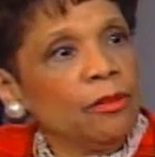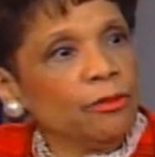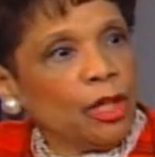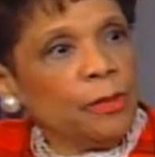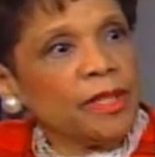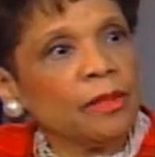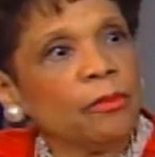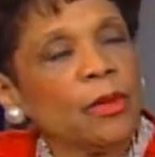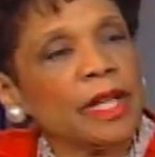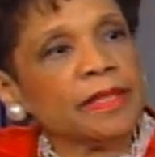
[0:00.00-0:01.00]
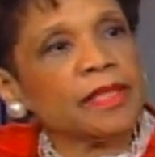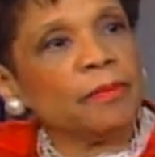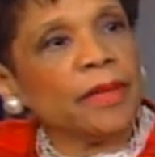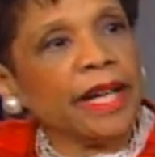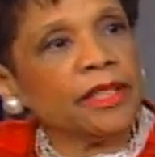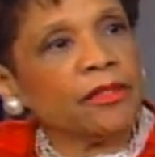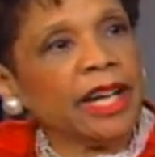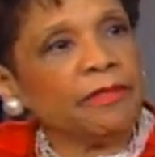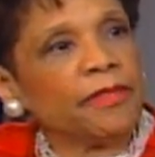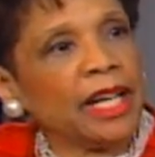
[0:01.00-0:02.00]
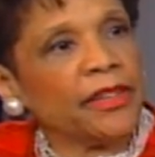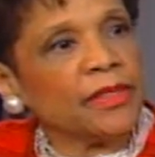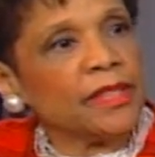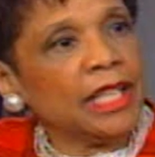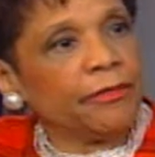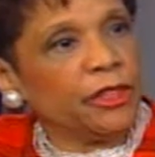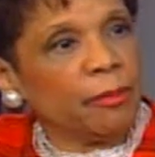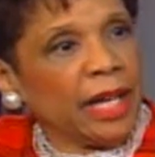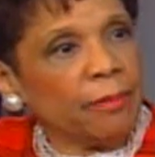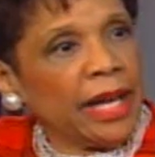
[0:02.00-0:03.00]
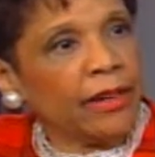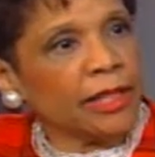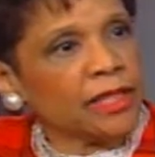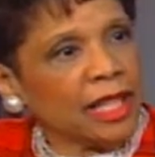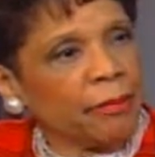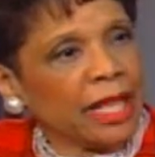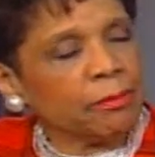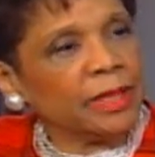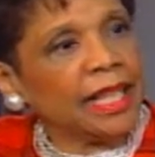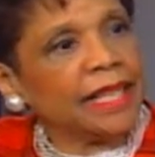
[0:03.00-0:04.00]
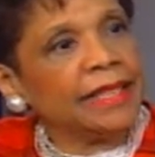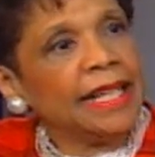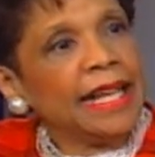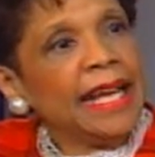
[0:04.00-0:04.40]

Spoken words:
Robeson was my grandfather's nephew by marriage, not by blood.